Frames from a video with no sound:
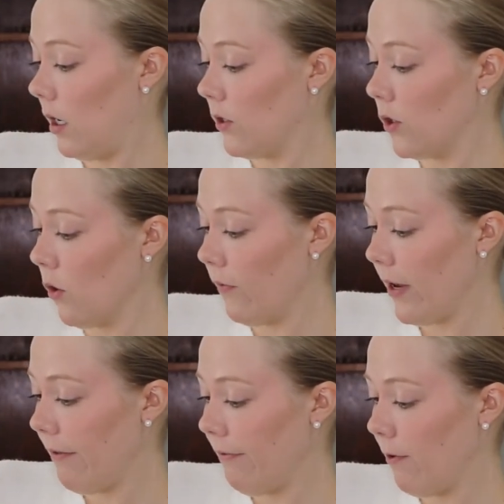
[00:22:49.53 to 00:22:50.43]

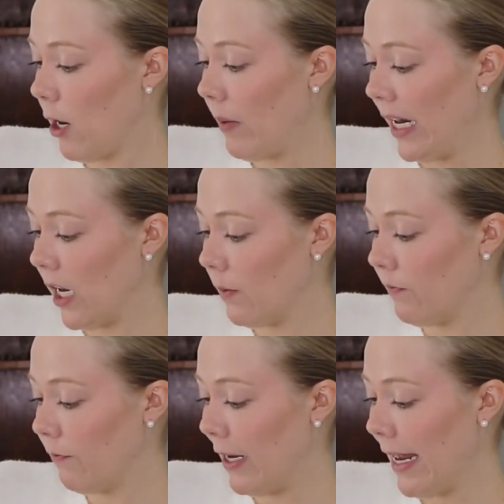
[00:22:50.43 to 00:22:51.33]
sulfate-free,
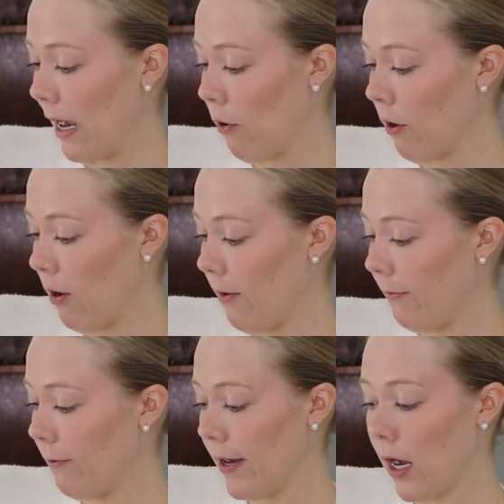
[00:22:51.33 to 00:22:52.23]
paraben-free,
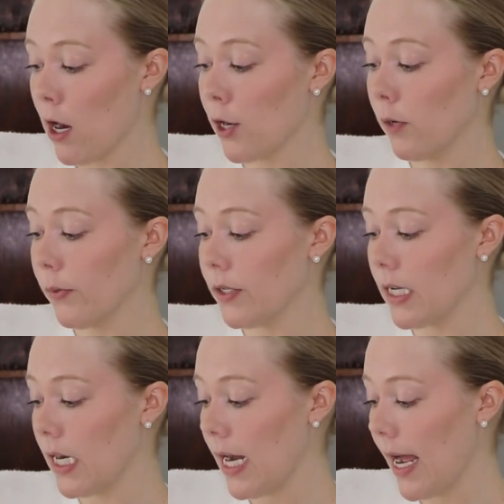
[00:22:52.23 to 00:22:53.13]
alcohol-free,
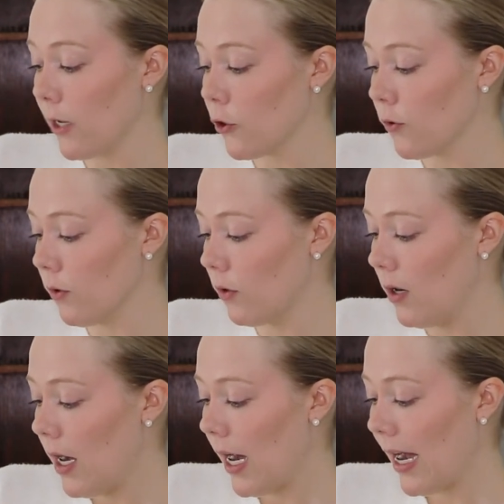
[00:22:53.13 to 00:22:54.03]
100% natural,